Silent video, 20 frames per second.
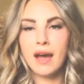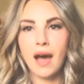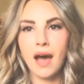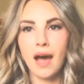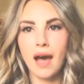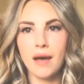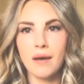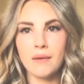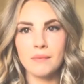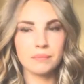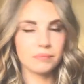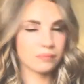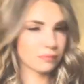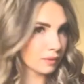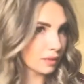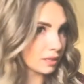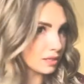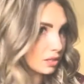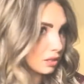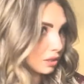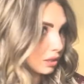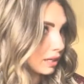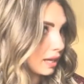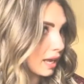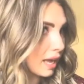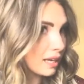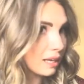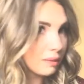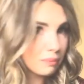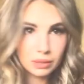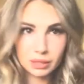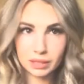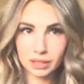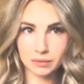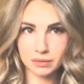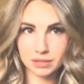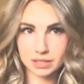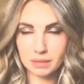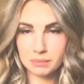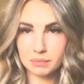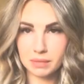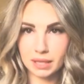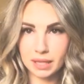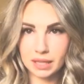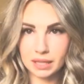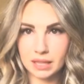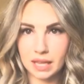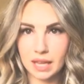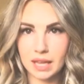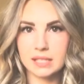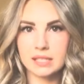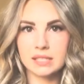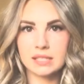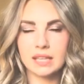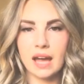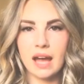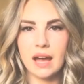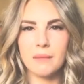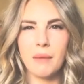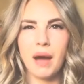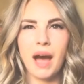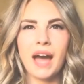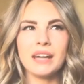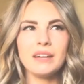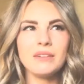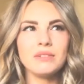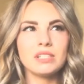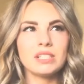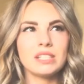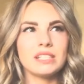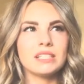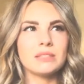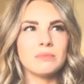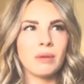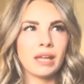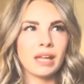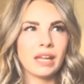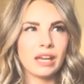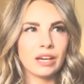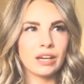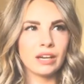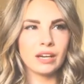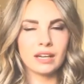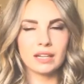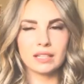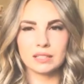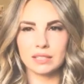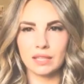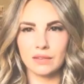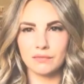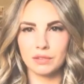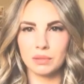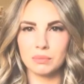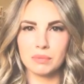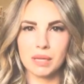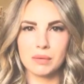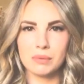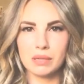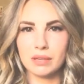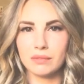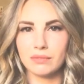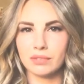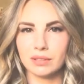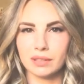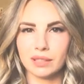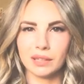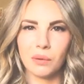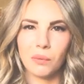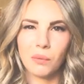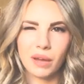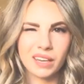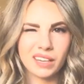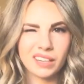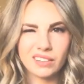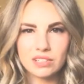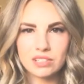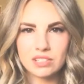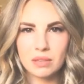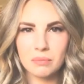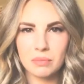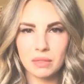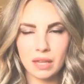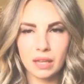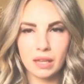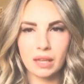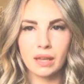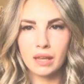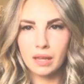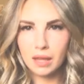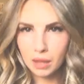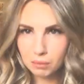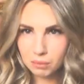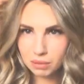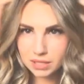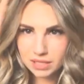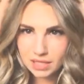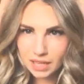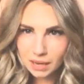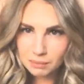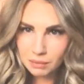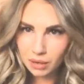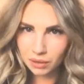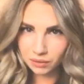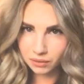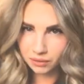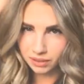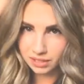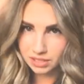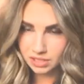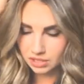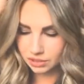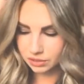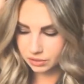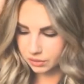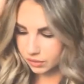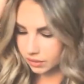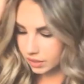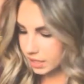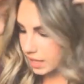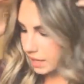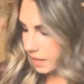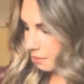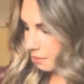And so you're gonna end up looking with something like this. I don't tease my hair except for maybe for like a wedding or something, but today I'm not going to.